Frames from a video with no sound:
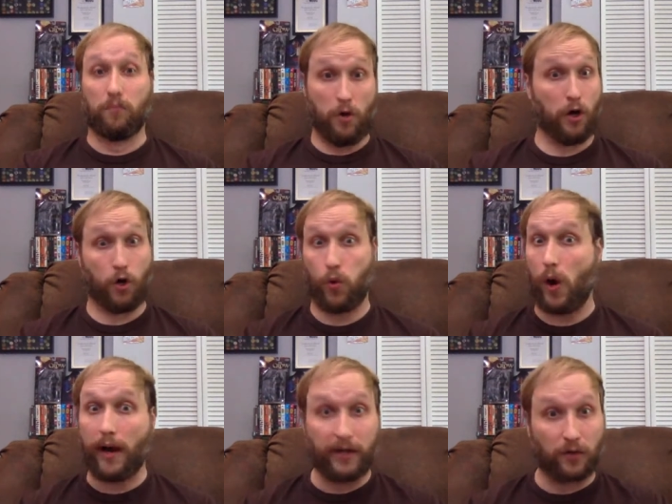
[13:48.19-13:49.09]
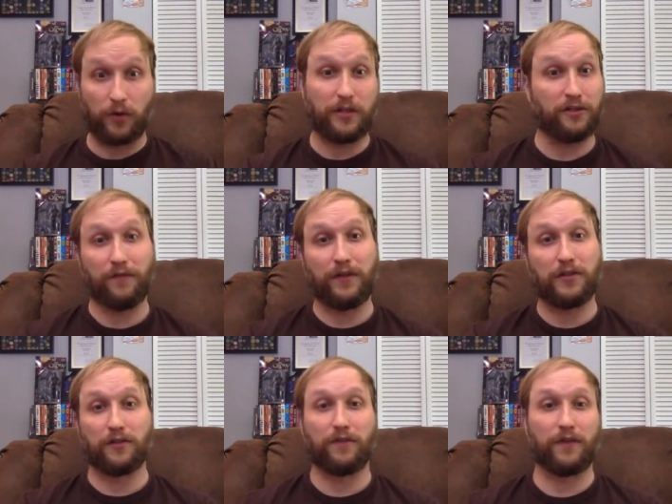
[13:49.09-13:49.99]
aquatic creature
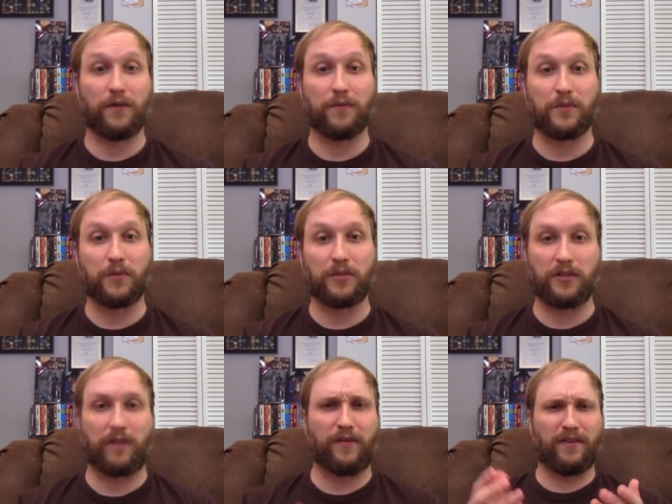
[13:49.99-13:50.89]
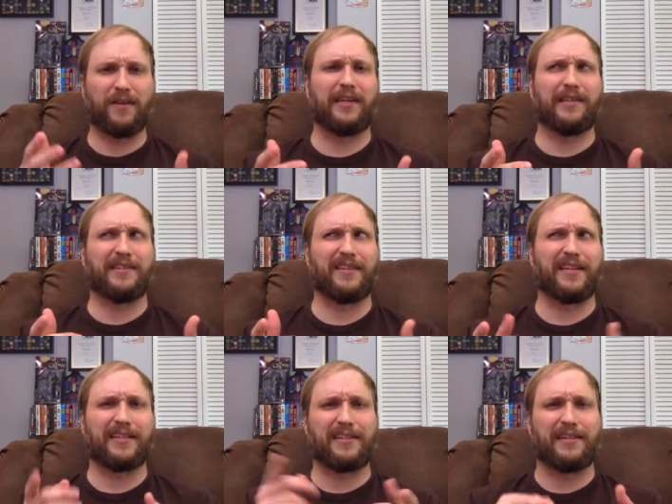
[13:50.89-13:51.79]
feature films, which I feel like is
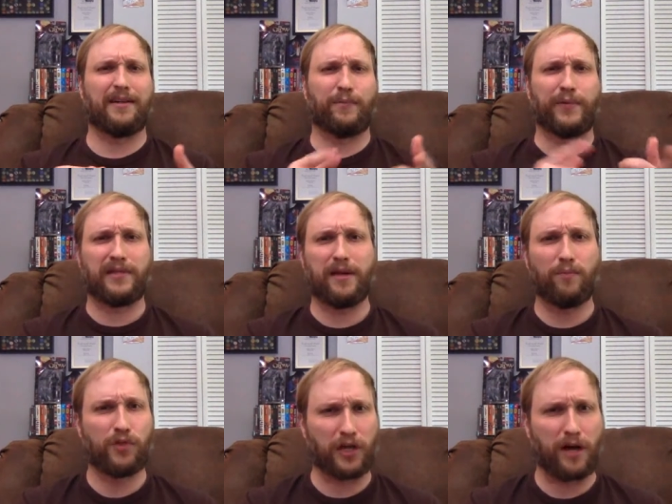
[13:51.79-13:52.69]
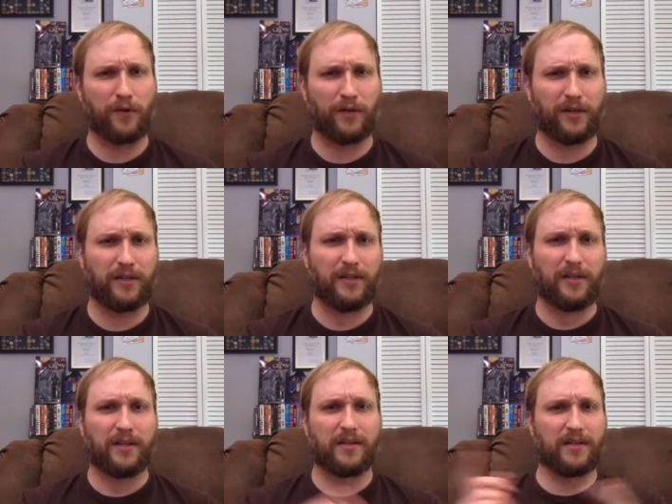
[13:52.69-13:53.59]
like a sub sub genre
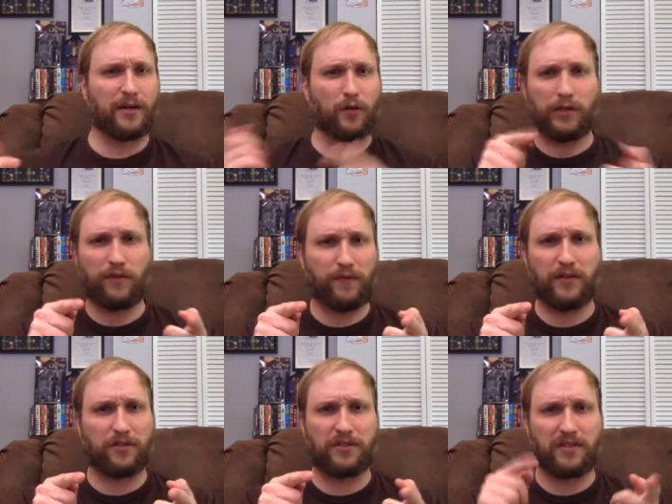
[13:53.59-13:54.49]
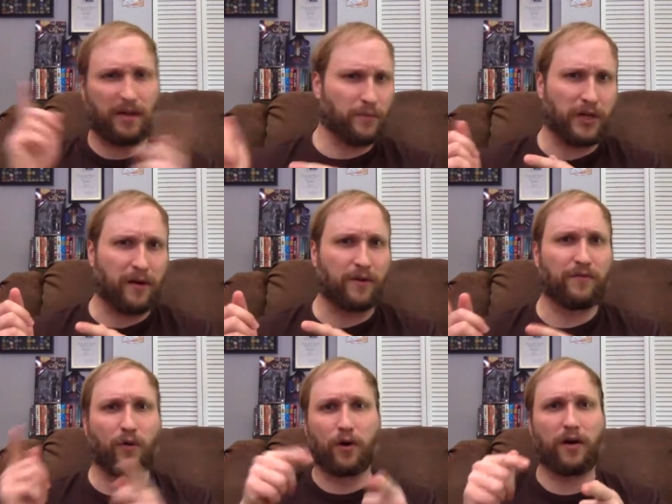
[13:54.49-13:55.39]
because like creature features the subgenre
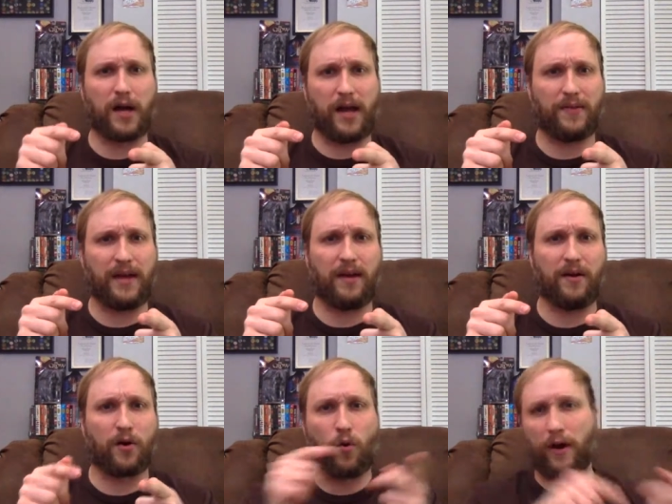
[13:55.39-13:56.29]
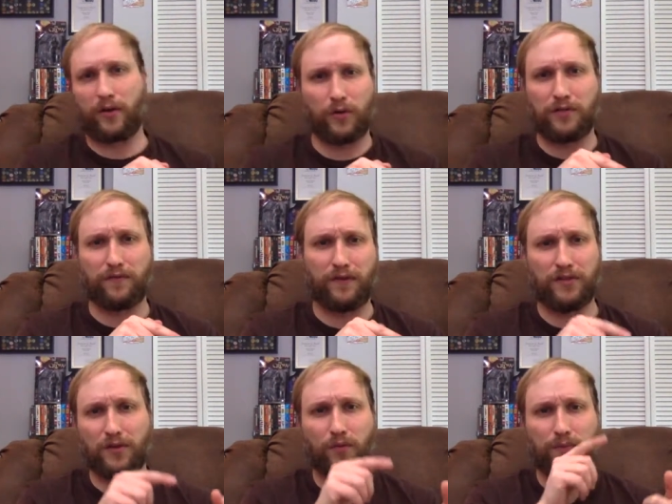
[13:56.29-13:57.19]
of horror, and then aquatic creature
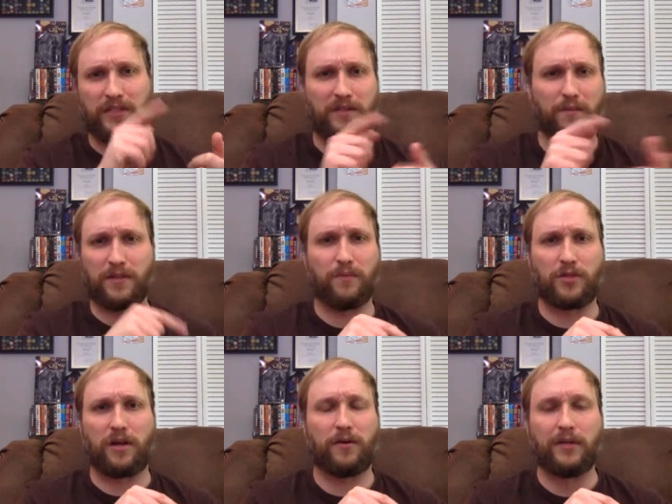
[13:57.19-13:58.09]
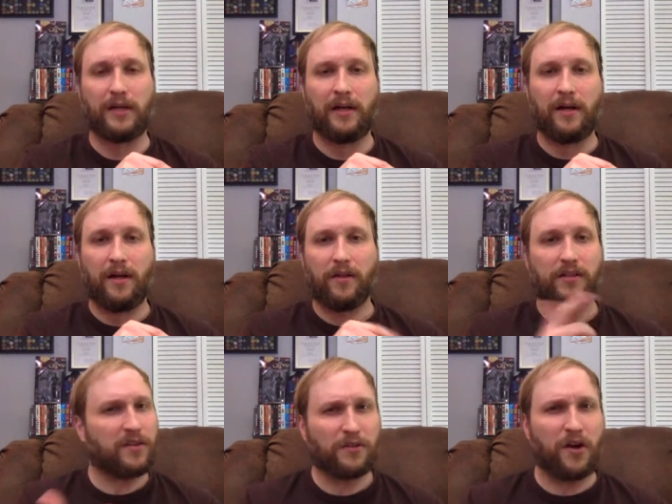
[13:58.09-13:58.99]
feature would be sub subgenre.
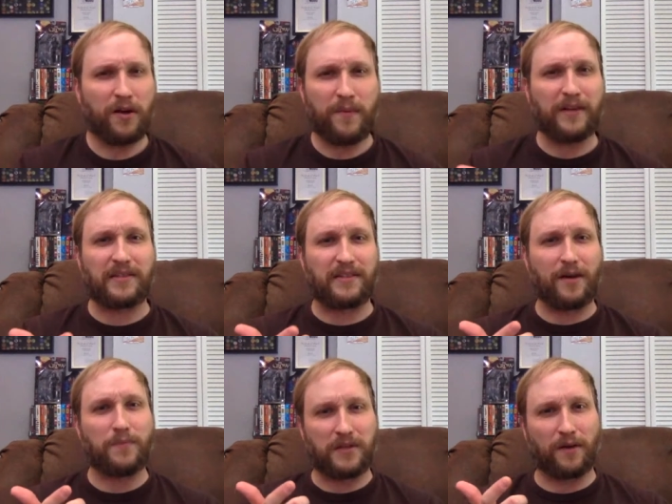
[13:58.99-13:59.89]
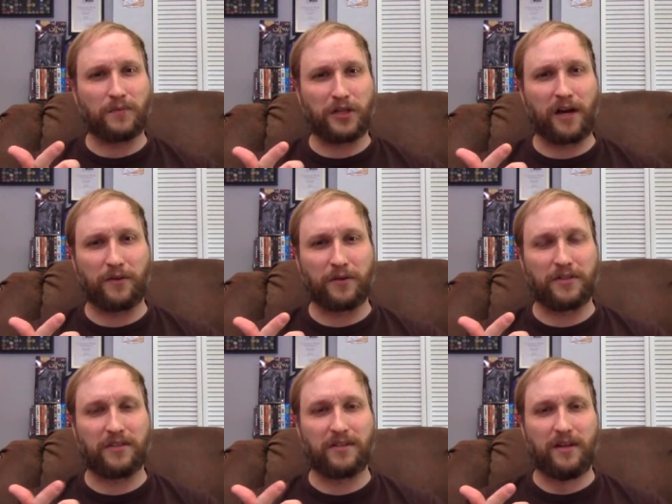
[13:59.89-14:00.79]
Let's start talking about sub sub
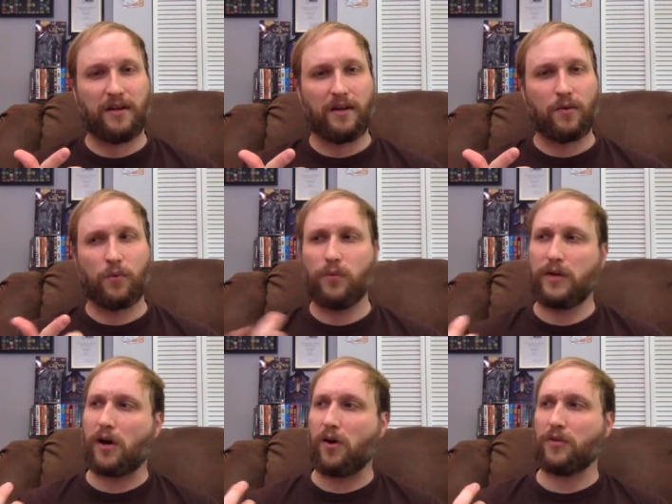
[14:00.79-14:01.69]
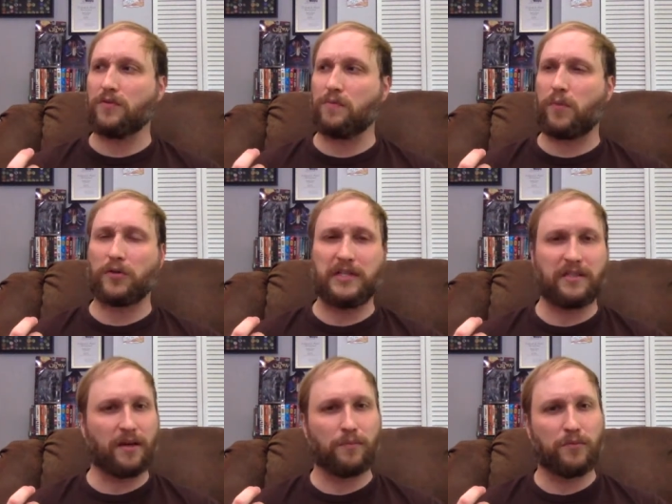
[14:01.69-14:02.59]
genres. What do we call those? Multi
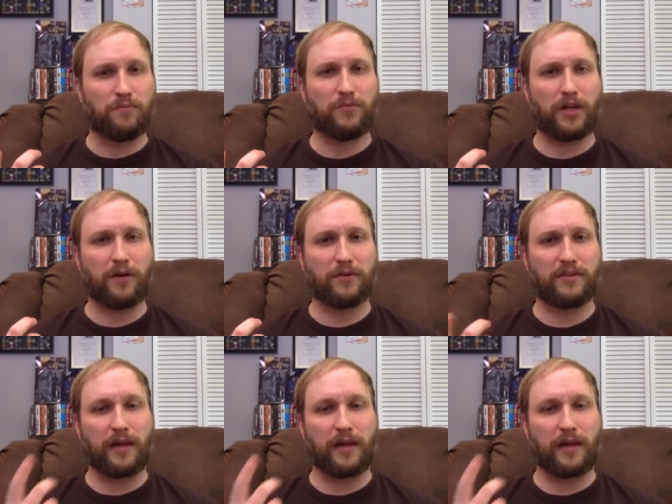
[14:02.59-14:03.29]
sub genres?